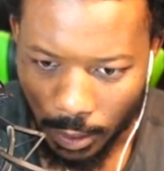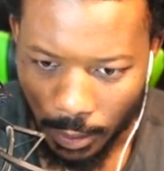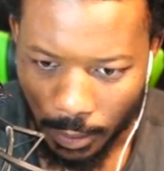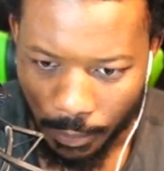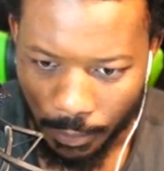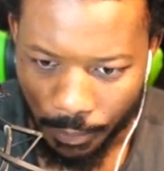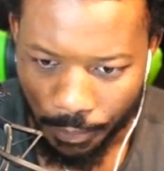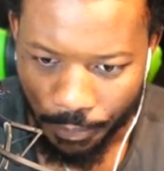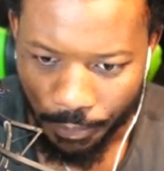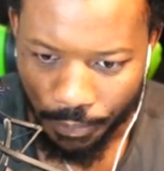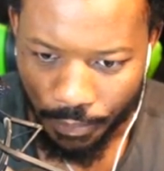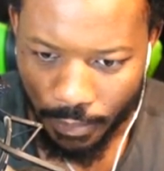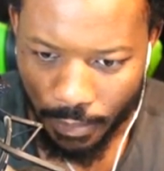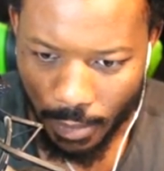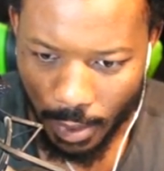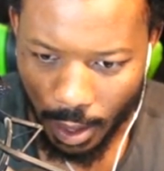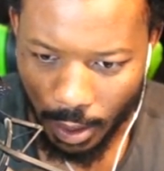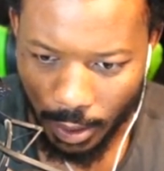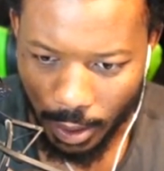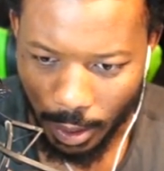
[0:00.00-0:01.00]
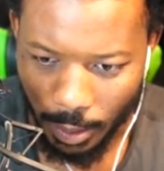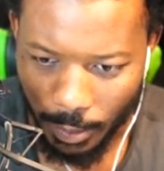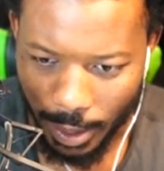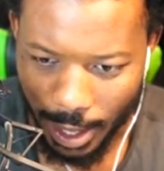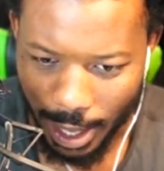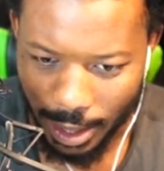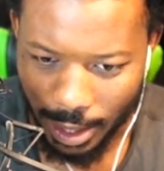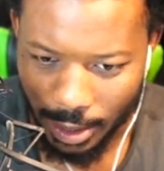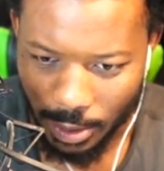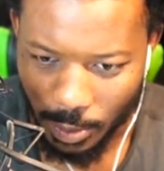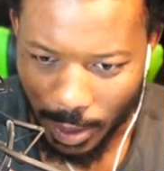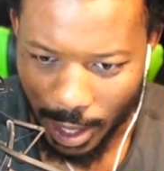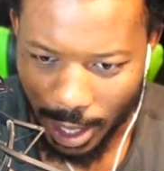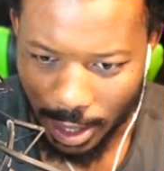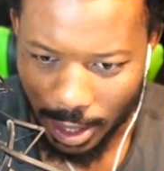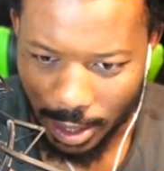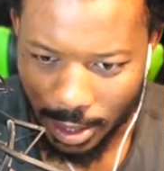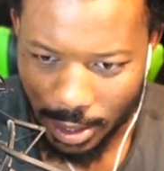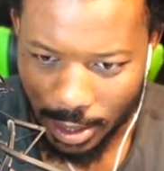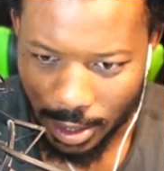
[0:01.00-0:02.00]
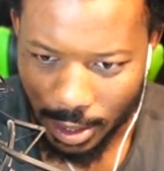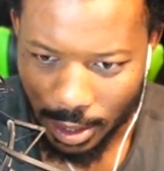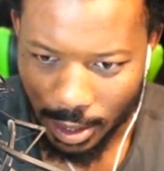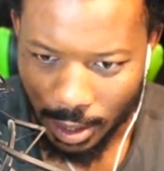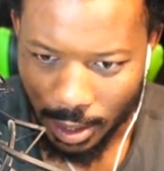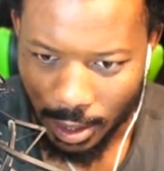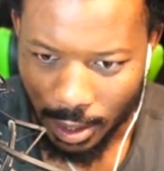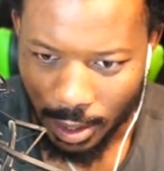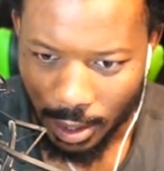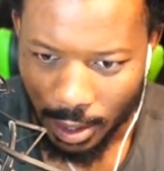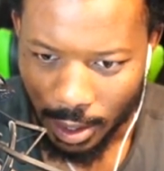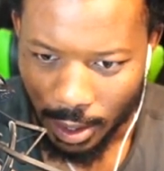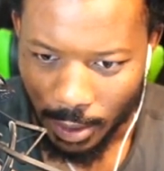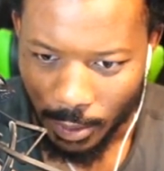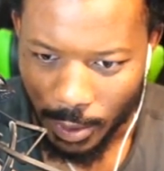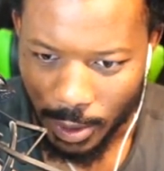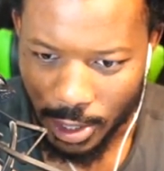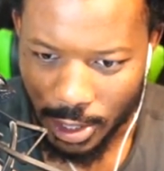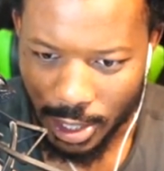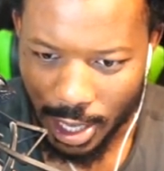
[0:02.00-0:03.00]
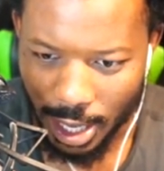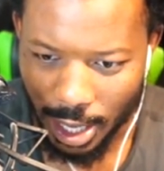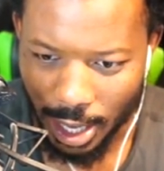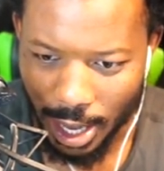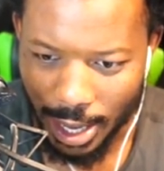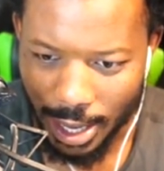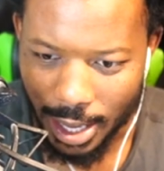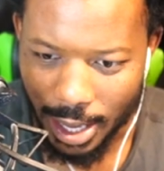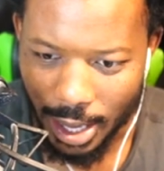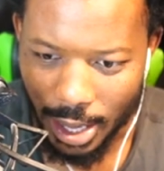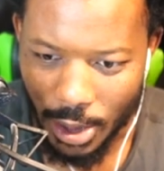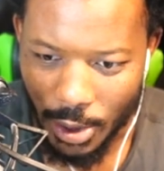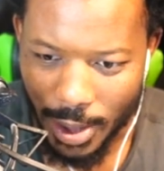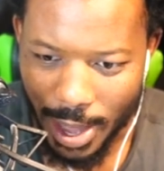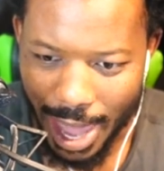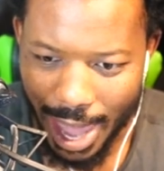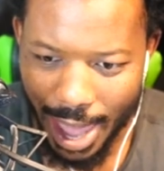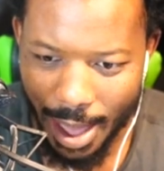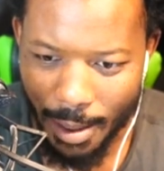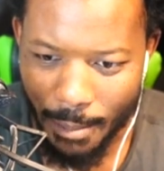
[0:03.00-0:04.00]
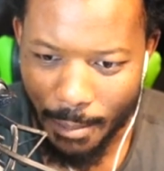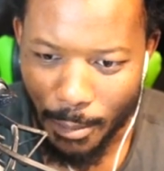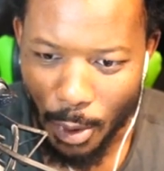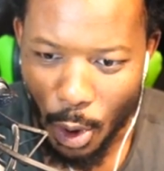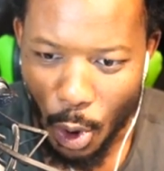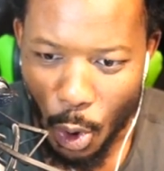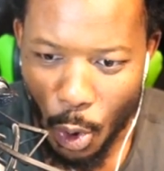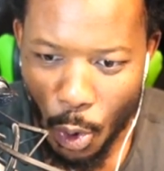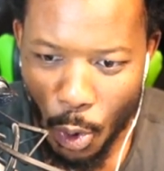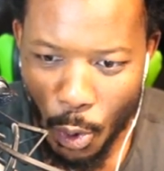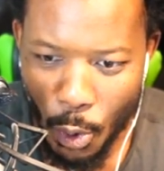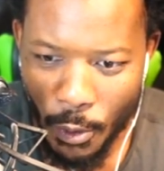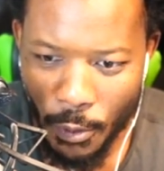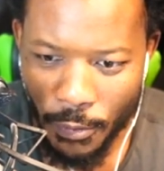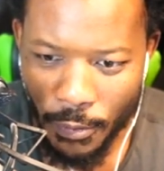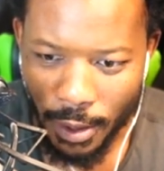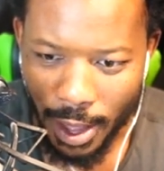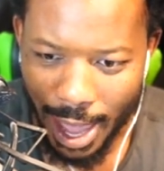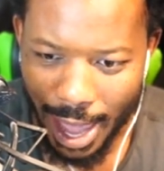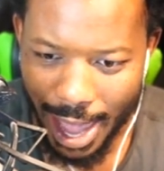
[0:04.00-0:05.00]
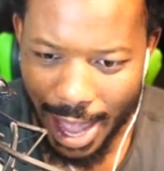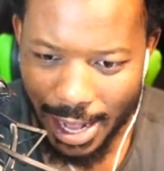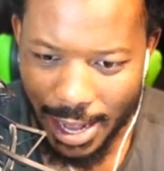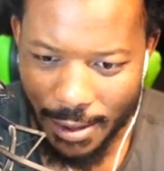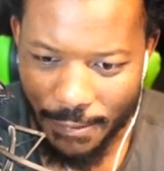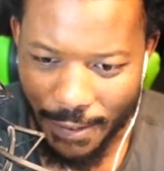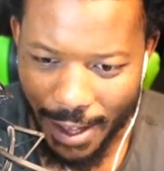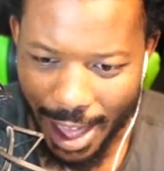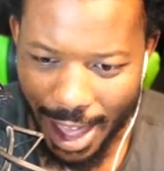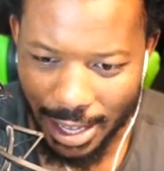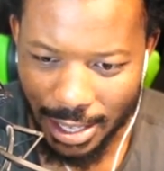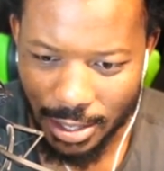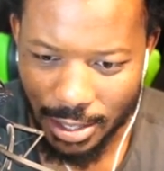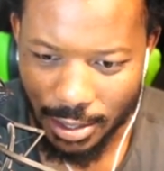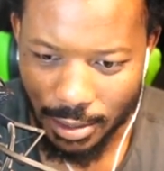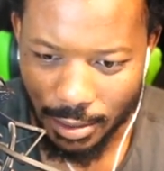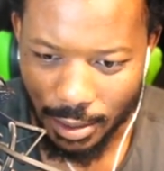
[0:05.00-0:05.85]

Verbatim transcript: Oh, no. Okay, we got this. We got this. We just gotta, like, you can't move any fast.